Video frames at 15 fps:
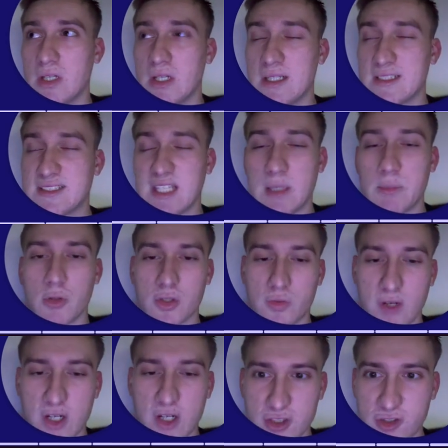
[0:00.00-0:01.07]
same old
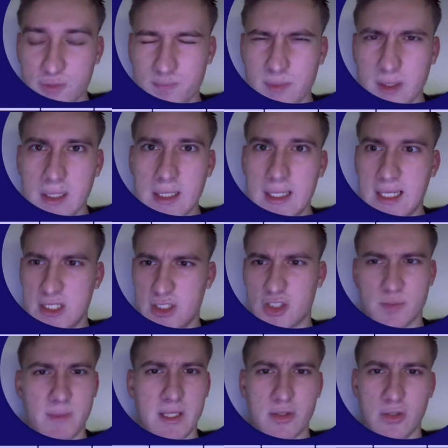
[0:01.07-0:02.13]
questions and just
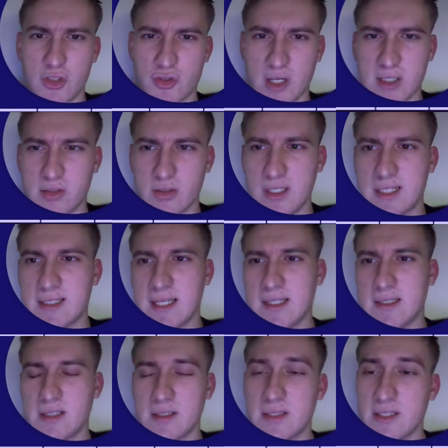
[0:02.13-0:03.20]
manually trying to
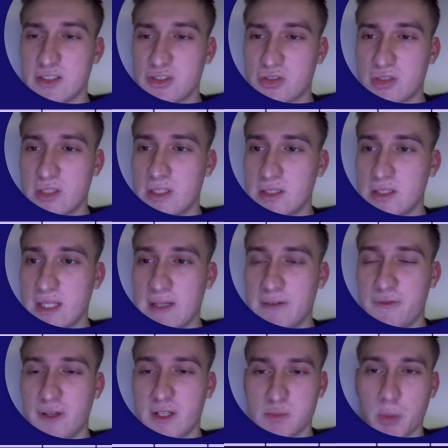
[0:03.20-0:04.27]
dictate this and
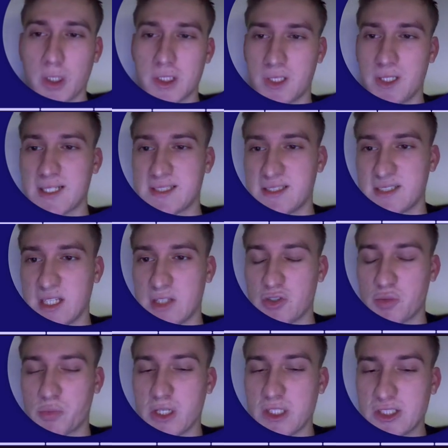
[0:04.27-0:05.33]
fix bottlenecks inside of
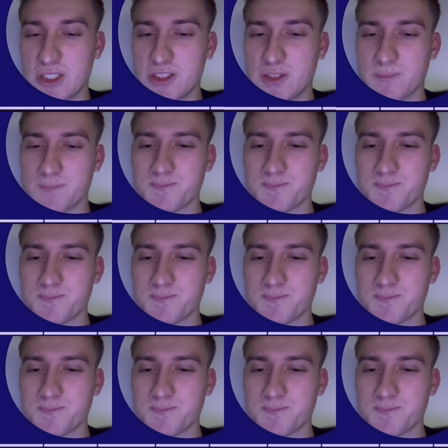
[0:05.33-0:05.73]
spreadsheets.